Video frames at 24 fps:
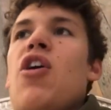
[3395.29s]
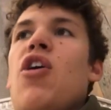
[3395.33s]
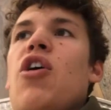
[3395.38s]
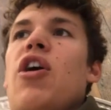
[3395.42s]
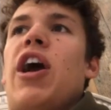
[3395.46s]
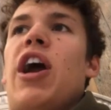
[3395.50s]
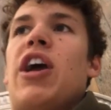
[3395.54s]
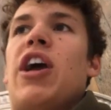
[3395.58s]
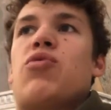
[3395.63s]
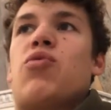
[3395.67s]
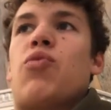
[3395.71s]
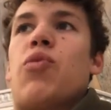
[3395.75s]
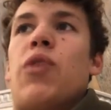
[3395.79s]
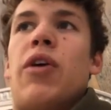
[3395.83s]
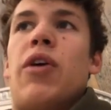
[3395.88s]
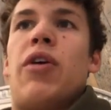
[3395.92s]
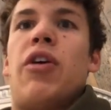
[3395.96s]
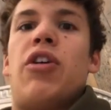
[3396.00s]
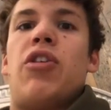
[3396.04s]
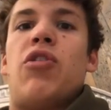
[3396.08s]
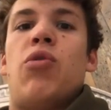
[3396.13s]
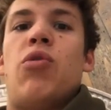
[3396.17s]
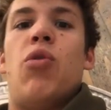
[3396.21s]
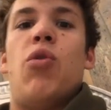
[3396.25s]
it's
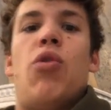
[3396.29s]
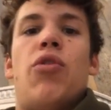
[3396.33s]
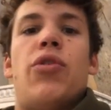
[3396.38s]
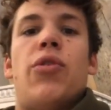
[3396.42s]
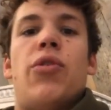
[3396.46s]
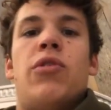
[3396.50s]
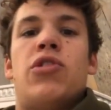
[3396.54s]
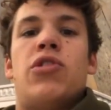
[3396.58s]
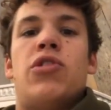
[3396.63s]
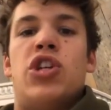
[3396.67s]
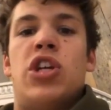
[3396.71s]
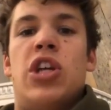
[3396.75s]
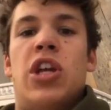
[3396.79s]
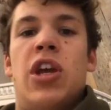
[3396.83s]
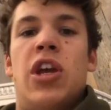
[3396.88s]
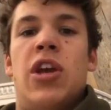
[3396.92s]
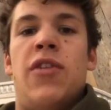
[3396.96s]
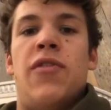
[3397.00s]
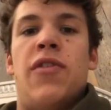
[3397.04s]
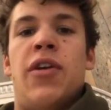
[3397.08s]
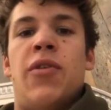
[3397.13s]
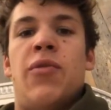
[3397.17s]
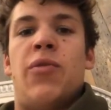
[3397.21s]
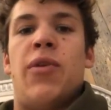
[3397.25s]
really cool to
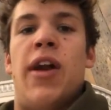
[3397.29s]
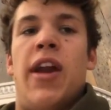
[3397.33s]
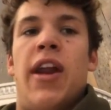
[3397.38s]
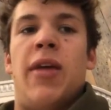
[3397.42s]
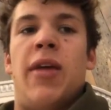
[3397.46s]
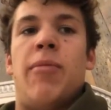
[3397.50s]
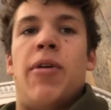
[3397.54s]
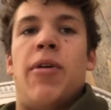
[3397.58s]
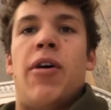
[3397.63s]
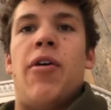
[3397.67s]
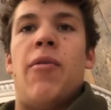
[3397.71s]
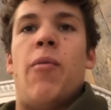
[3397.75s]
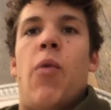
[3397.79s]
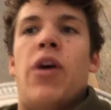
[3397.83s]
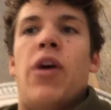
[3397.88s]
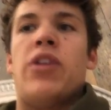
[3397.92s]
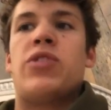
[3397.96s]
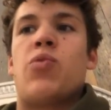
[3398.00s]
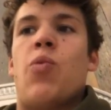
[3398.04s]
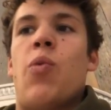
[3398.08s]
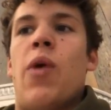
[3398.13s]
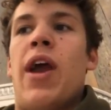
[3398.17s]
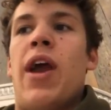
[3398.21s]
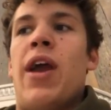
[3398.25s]
achieve in running, but
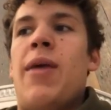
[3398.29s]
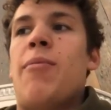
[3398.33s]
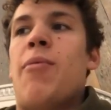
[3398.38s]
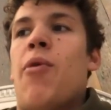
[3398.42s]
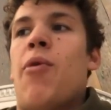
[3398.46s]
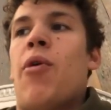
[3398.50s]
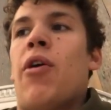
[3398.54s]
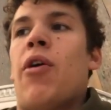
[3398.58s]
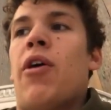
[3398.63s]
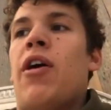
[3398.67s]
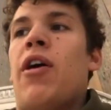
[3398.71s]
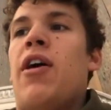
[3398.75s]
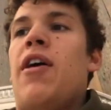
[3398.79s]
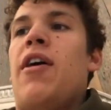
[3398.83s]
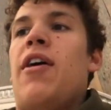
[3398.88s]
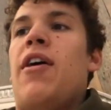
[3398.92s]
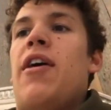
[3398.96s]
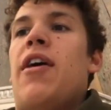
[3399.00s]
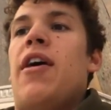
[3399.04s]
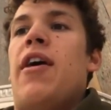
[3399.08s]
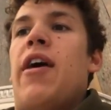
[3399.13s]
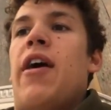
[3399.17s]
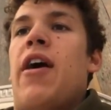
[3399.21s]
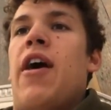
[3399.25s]
what's way more
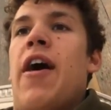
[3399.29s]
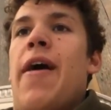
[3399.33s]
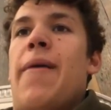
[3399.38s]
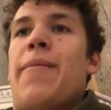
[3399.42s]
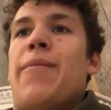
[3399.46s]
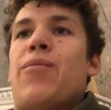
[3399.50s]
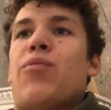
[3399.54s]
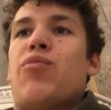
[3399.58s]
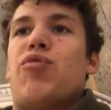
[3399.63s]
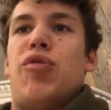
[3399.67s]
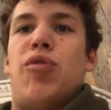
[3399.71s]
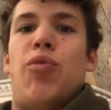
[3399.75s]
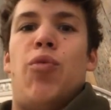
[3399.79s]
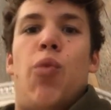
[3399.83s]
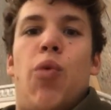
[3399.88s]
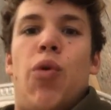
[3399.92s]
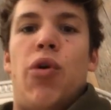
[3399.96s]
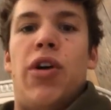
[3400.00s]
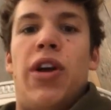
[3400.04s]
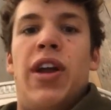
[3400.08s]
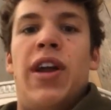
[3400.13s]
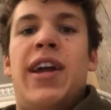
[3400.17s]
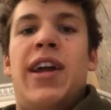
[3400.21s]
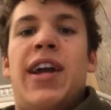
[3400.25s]
um,
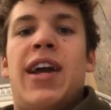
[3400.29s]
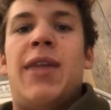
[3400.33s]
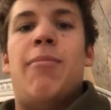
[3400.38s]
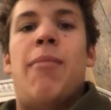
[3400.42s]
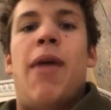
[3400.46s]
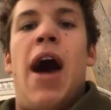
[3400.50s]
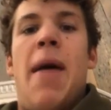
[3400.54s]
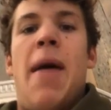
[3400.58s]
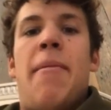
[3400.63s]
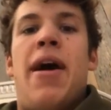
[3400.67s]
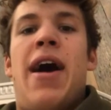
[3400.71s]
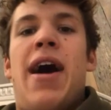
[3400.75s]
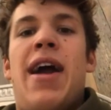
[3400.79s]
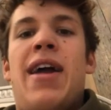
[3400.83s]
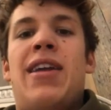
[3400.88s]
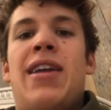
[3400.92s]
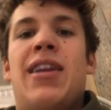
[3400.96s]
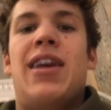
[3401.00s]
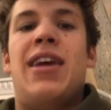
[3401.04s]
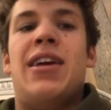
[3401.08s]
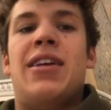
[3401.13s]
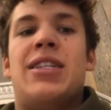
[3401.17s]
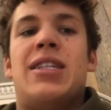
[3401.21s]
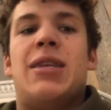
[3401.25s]
rewarding in my mind
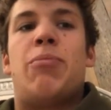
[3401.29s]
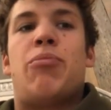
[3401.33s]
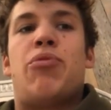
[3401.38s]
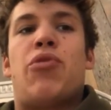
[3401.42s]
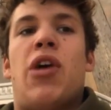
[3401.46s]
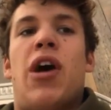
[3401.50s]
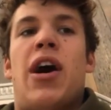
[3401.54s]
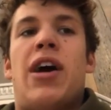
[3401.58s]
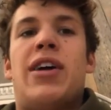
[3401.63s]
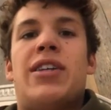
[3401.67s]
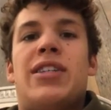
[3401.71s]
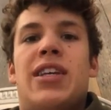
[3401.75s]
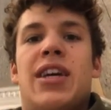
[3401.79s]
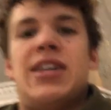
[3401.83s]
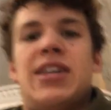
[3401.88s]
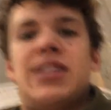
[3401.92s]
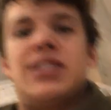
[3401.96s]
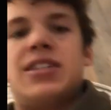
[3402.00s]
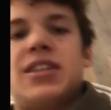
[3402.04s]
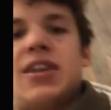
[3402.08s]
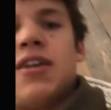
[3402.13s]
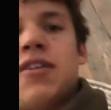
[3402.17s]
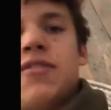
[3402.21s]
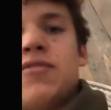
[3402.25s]
is the
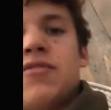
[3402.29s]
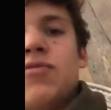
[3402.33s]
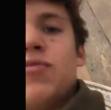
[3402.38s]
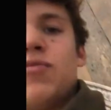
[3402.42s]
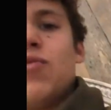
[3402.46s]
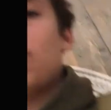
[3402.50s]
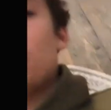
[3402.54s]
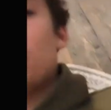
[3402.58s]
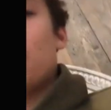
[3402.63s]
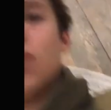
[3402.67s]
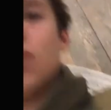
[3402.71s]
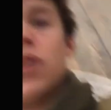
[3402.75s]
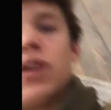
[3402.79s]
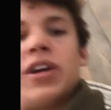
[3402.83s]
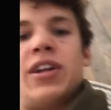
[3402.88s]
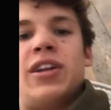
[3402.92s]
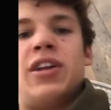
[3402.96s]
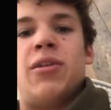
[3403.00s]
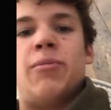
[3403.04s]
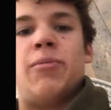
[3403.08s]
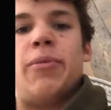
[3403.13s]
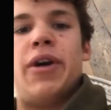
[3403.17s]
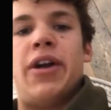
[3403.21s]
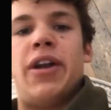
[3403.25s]
process of, of working
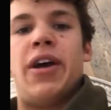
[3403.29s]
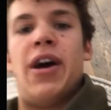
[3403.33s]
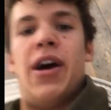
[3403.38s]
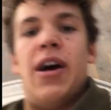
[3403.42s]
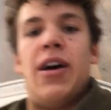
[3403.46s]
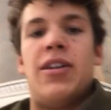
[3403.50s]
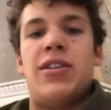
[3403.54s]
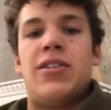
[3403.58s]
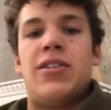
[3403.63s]
your butt off.